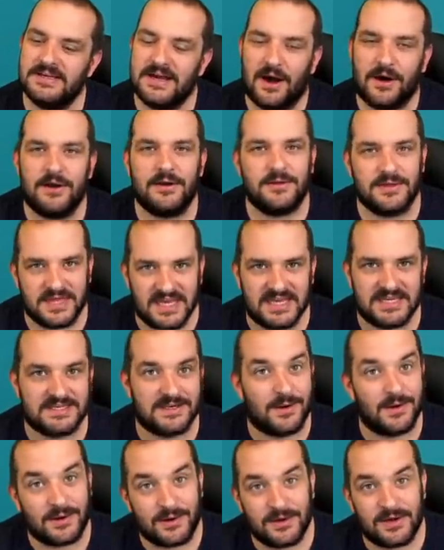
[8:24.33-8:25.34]
I don't think
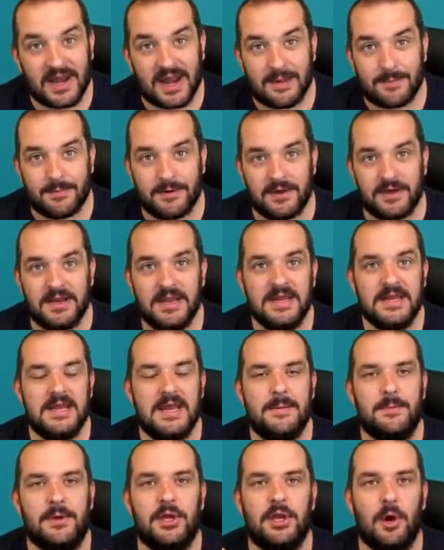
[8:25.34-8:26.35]
so. It could happen.
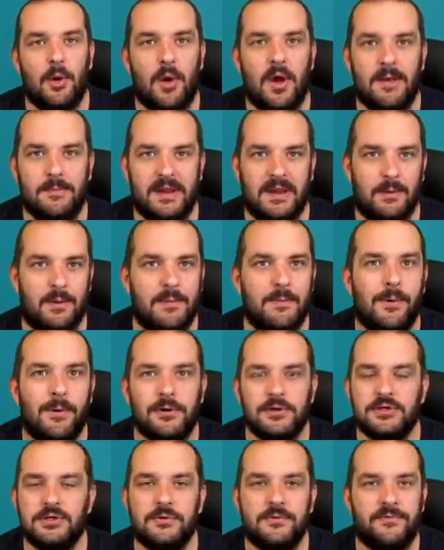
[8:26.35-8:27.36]
But you know what I mean? When
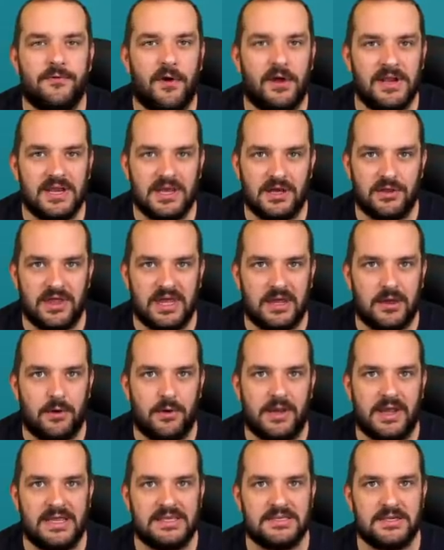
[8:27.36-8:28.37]
Portugal finally got their goal
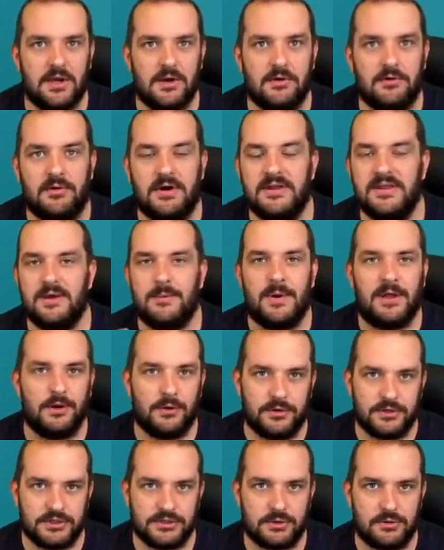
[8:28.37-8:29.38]
against Hungary, they went
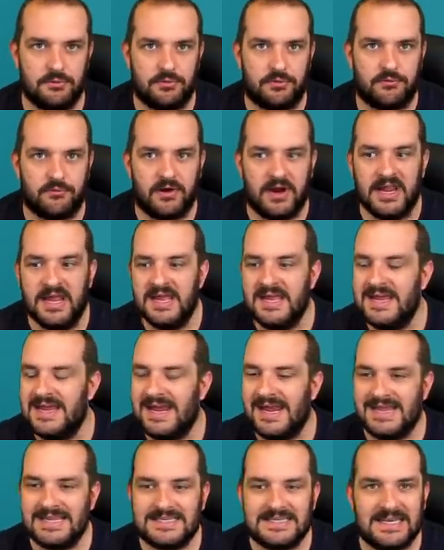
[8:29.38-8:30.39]
on and scored three.
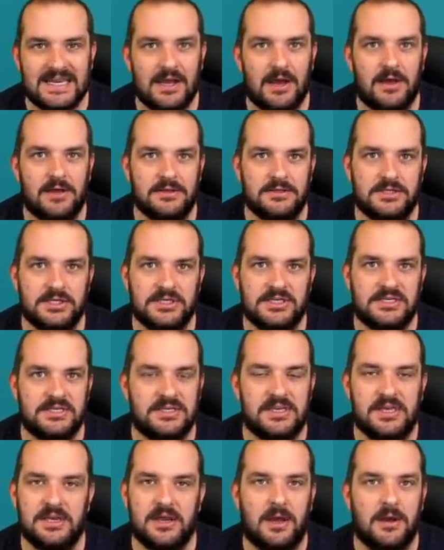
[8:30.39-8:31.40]
Italy aren't just,
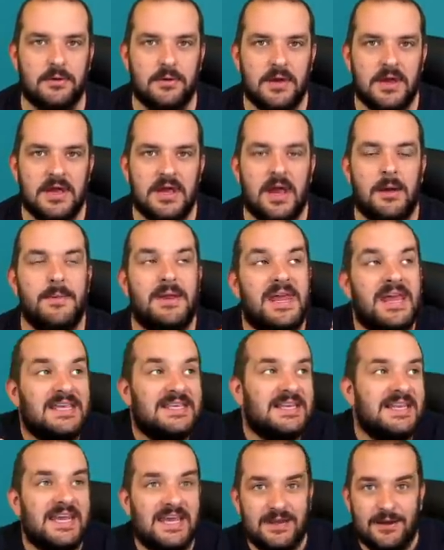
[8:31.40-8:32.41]
you know, I mean,
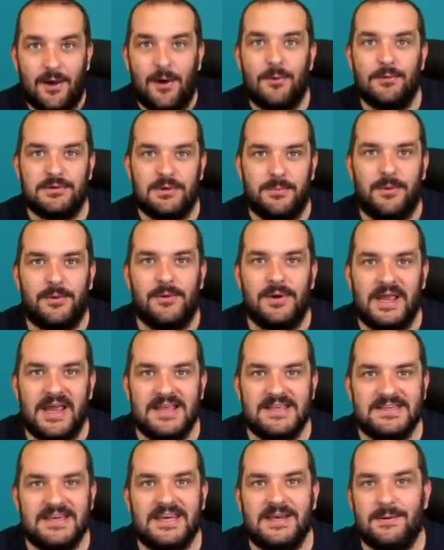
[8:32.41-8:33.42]
Italy can hold the ball
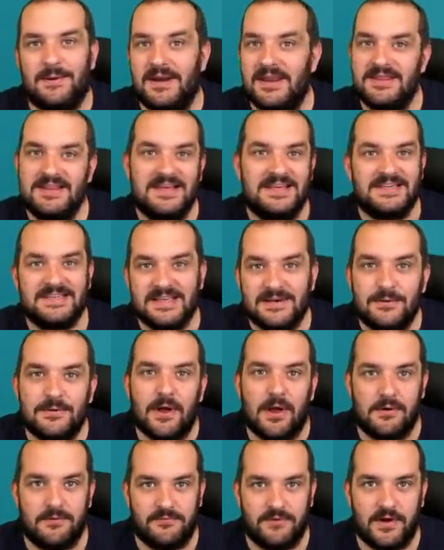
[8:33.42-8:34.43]
against anyone and they're still
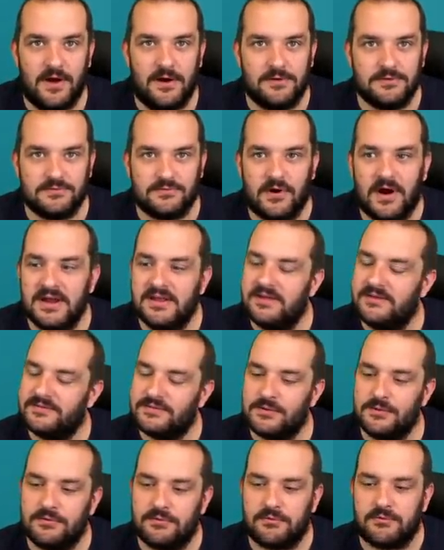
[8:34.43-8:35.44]
going for goals, right? They've
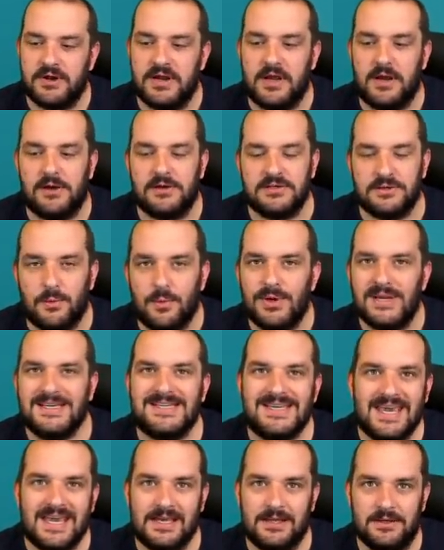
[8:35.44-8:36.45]
scored three goals. I want to
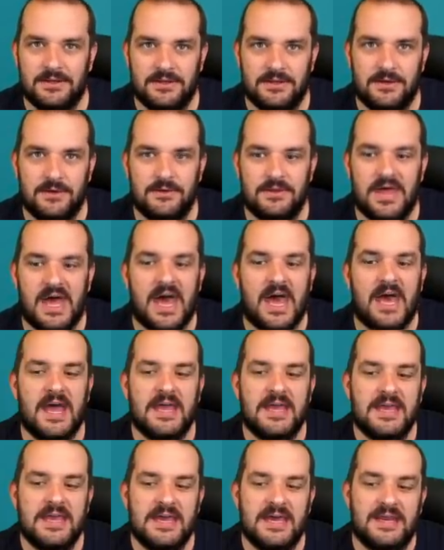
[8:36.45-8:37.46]
see England do that.
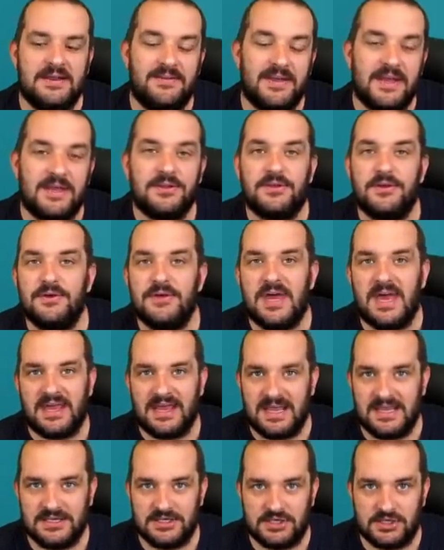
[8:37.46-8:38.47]
And if they can do that
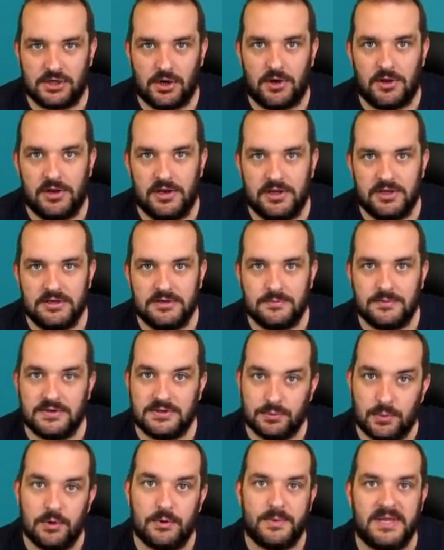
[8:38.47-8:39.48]
against Scotland, which
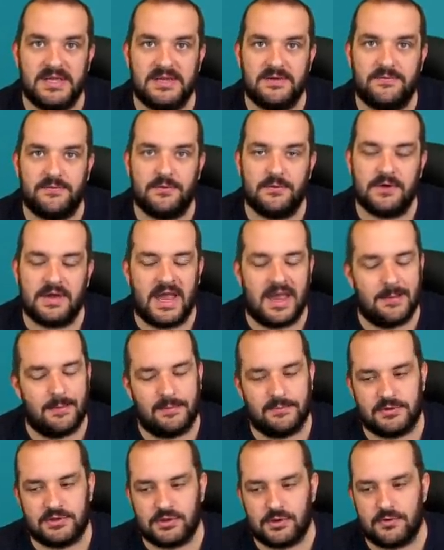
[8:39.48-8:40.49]
will be a difficult game,
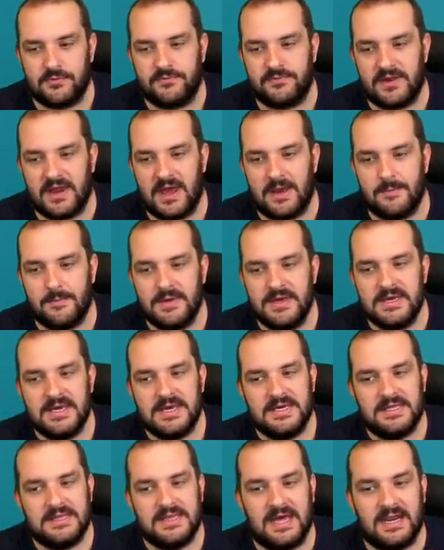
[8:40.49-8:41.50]
I'm sure, for them,
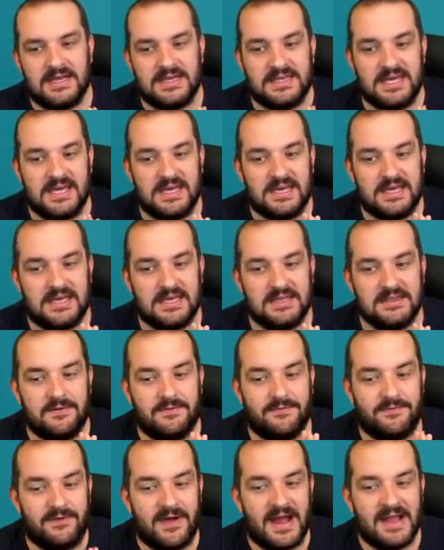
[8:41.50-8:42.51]
that I think the
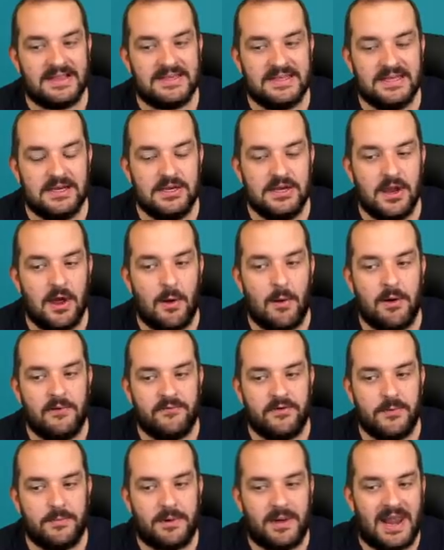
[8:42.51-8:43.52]
fact that
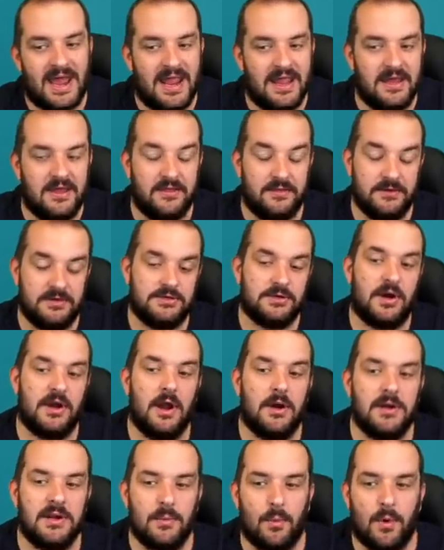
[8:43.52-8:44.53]

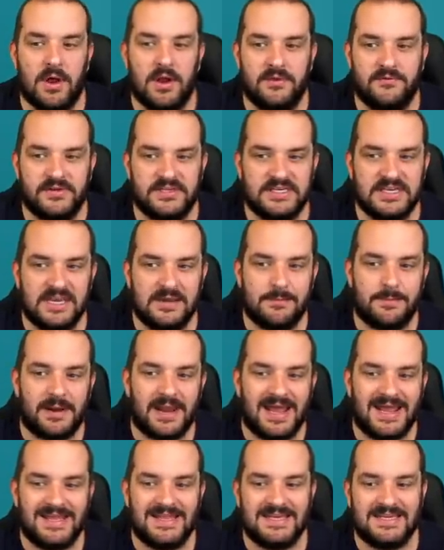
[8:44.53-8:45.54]
only one other team
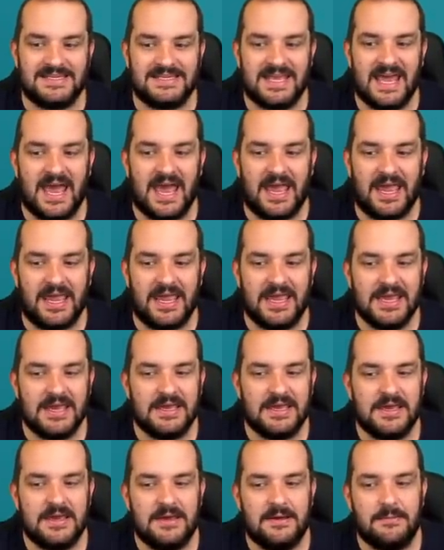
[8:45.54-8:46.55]
play this day
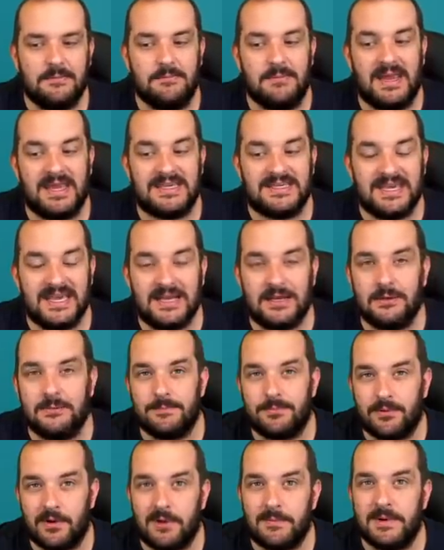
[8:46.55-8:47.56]
makes England
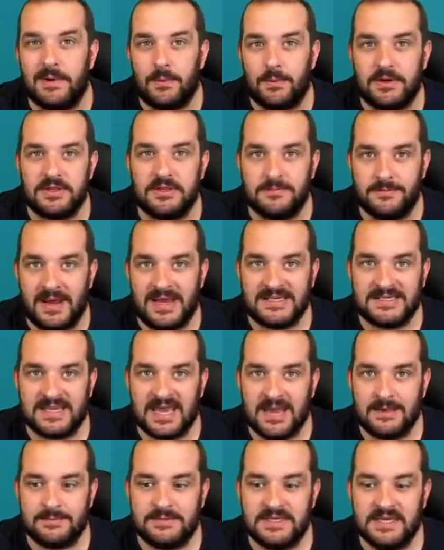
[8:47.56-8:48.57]
probably one of the best
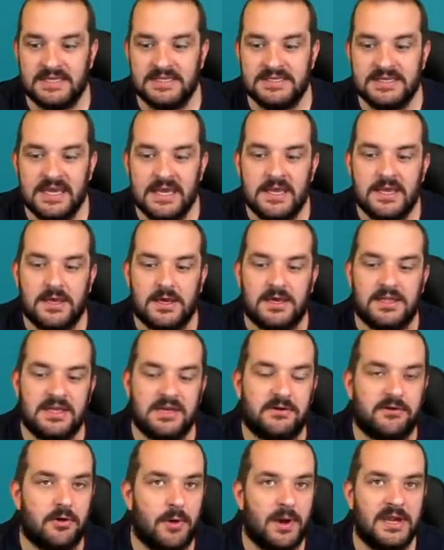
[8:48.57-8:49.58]
captains. I
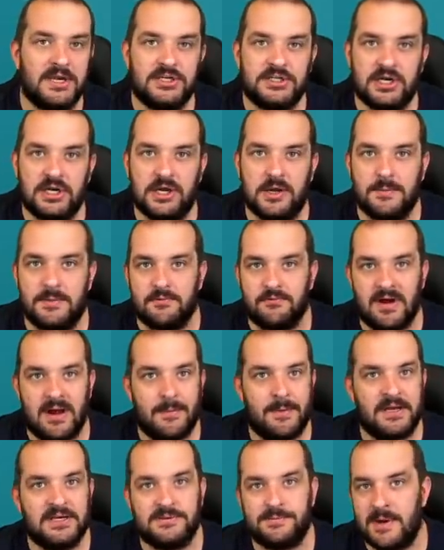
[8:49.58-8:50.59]
think Croatia could be
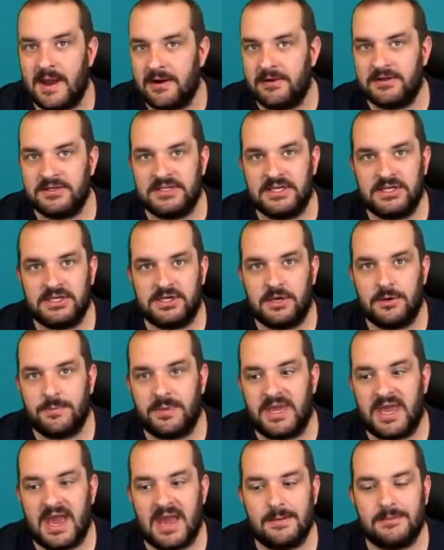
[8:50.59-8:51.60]
Rebic, Perisic could
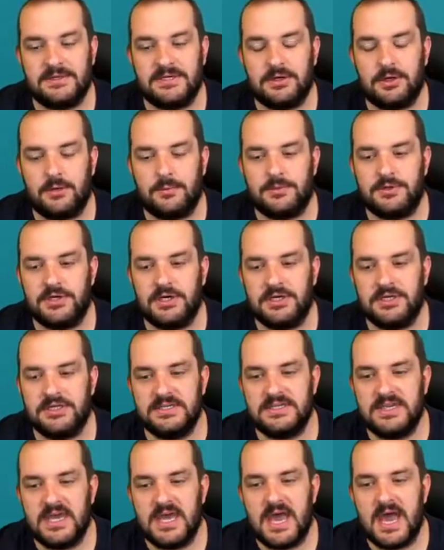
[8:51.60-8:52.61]
be captain
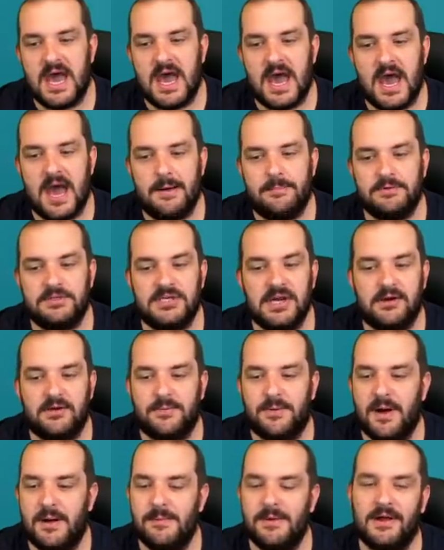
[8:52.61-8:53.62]
options. Czech
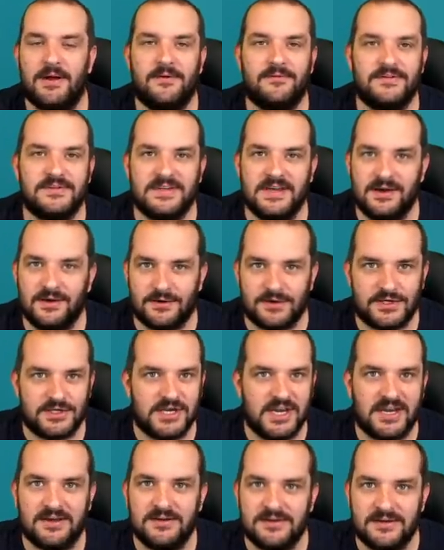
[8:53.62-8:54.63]
Republic, obviously, you got
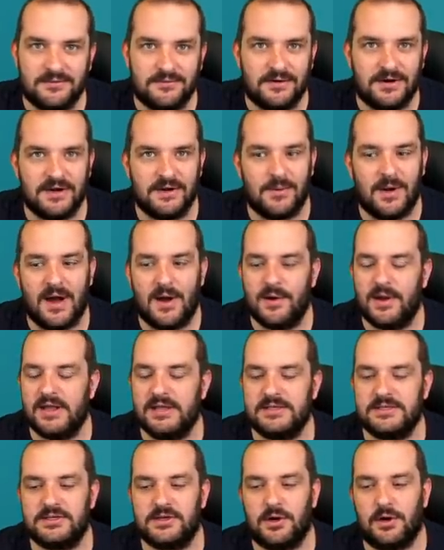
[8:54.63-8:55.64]
Schick, who did really well
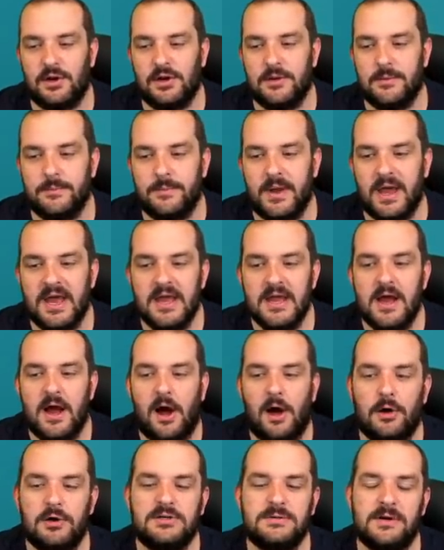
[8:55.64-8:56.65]
against Scotland. But
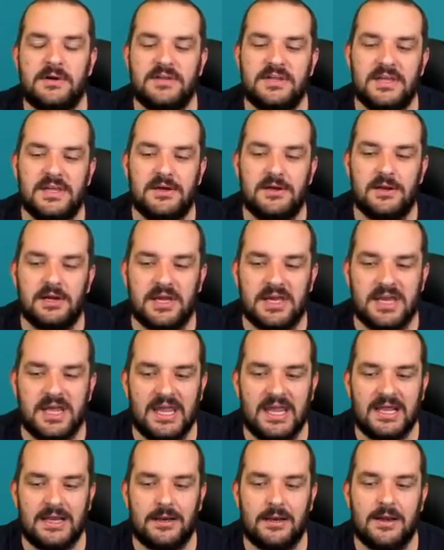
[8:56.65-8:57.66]
ultimately, I think you're looking at
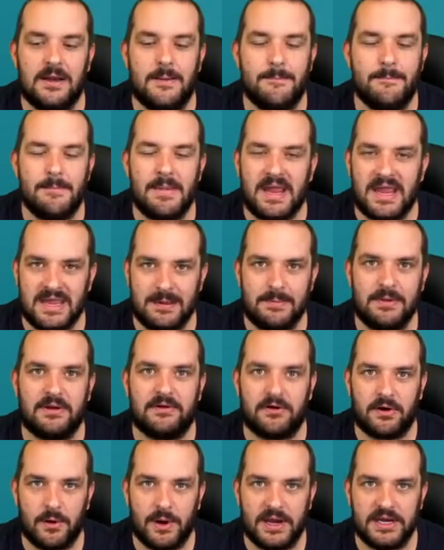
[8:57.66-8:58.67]
England and maybe
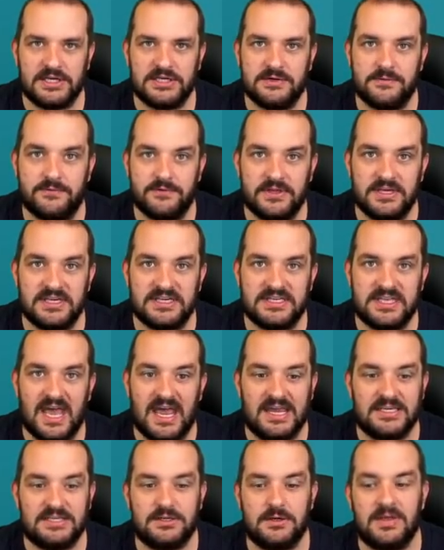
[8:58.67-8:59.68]
Croatia for this
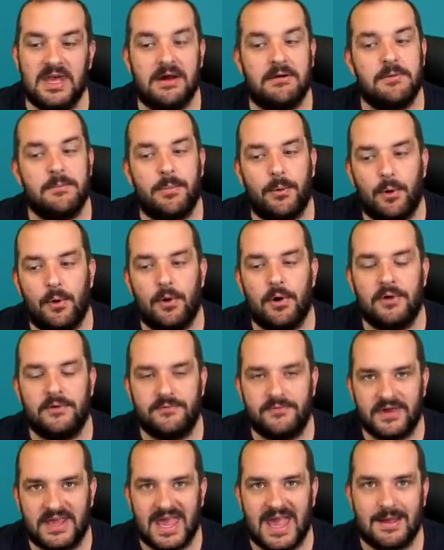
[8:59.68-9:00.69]
day. So they're important
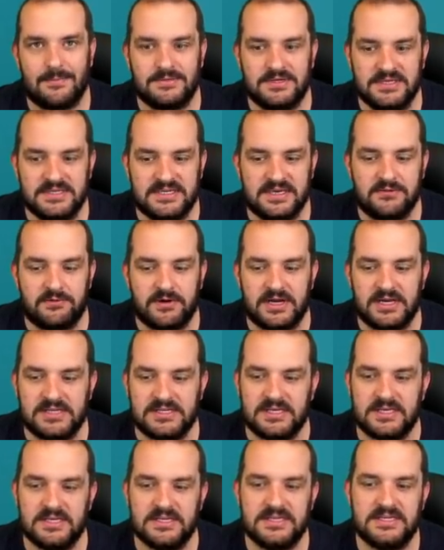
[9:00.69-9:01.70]
for captaincy
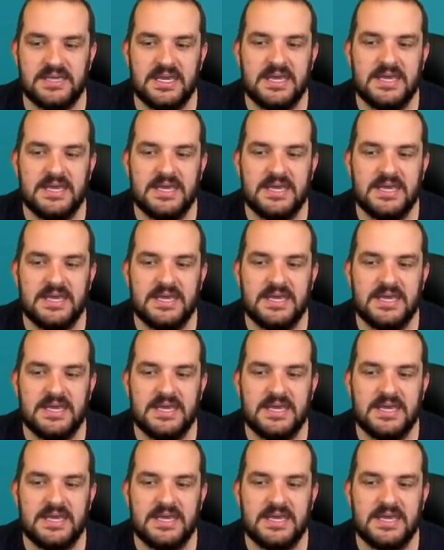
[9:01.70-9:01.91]
reasons.